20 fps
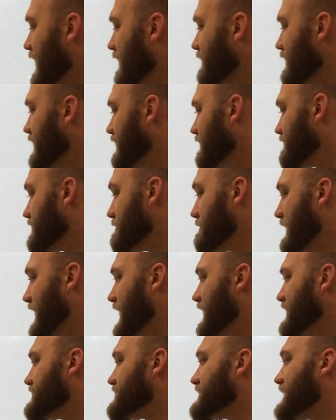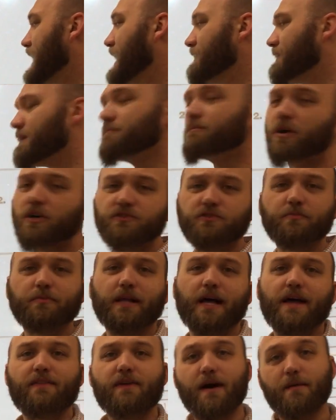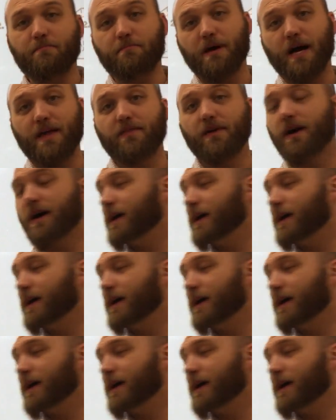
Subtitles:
area of the base and then multiply that by the